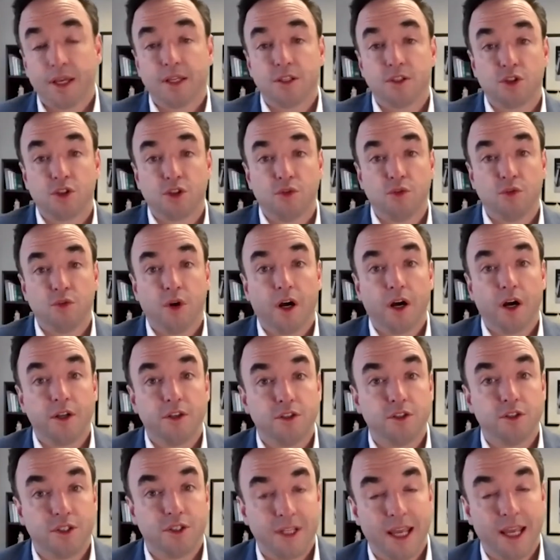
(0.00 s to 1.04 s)
to
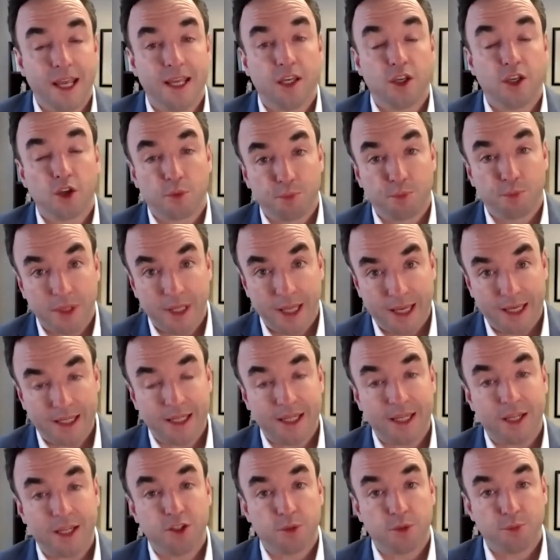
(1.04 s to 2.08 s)
undertake your
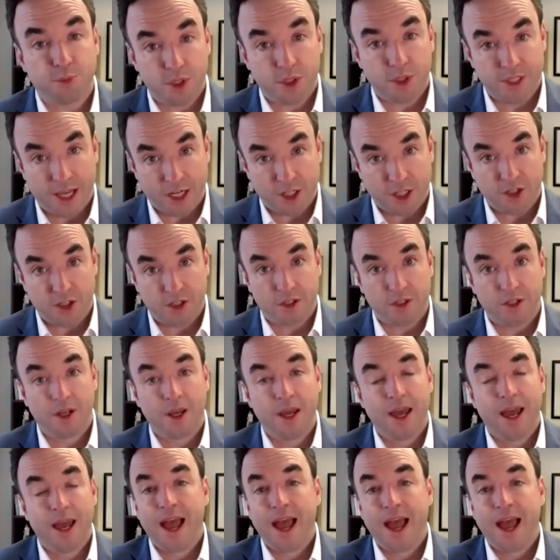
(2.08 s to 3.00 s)
planning and your protection